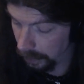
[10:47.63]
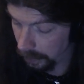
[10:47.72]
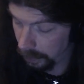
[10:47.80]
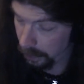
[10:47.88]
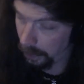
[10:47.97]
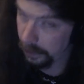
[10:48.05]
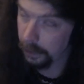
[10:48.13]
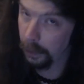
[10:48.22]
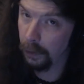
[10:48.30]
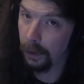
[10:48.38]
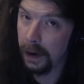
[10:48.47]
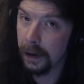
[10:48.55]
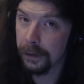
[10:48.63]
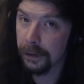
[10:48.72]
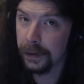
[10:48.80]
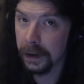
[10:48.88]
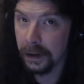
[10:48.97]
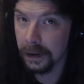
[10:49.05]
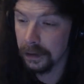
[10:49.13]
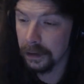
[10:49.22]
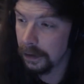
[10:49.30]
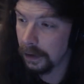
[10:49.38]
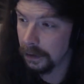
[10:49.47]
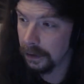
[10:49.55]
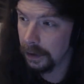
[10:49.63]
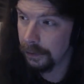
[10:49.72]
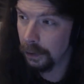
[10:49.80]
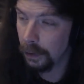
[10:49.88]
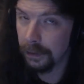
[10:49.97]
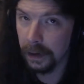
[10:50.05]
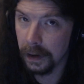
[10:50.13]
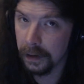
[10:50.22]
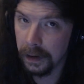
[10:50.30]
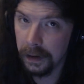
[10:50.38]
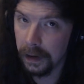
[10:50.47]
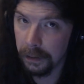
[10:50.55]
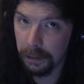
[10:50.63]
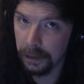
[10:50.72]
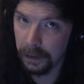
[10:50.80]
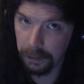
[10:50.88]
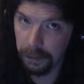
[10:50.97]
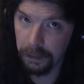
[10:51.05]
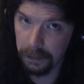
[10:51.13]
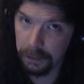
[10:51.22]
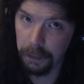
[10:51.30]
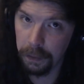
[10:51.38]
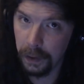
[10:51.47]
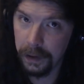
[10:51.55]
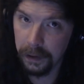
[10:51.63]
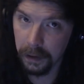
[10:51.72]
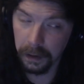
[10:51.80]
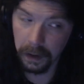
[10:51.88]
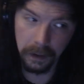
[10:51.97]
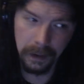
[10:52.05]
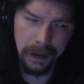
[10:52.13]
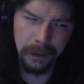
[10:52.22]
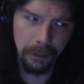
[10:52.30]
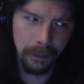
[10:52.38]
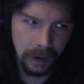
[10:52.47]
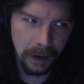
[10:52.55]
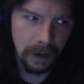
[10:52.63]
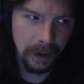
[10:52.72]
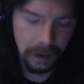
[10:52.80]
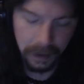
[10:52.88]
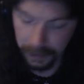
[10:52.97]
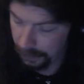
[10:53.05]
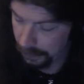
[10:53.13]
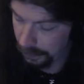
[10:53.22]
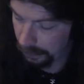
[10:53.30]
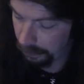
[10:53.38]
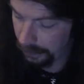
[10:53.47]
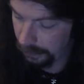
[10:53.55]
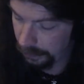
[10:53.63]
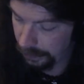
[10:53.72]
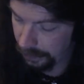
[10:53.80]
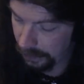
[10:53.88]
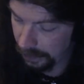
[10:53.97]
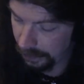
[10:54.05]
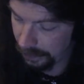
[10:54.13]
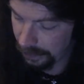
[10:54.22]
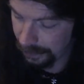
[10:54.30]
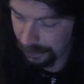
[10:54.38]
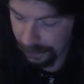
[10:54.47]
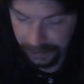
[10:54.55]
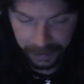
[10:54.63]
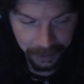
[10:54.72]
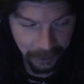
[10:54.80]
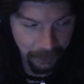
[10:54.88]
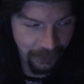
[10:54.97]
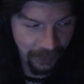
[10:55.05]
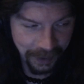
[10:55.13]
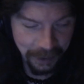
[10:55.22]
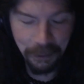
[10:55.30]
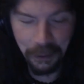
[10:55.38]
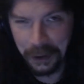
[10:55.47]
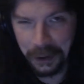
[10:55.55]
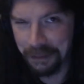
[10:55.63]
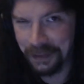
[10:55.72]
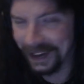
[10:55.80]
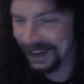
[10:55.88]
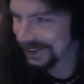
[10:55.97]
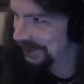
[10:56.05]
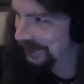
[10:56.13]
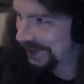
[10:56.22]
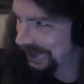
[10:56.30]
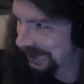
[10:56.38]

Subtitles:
That's some creative shit, and I'll give whoever that did that some points on. Like, damn, bitch was sneaking T-shirts out in a fucking water bottle. What the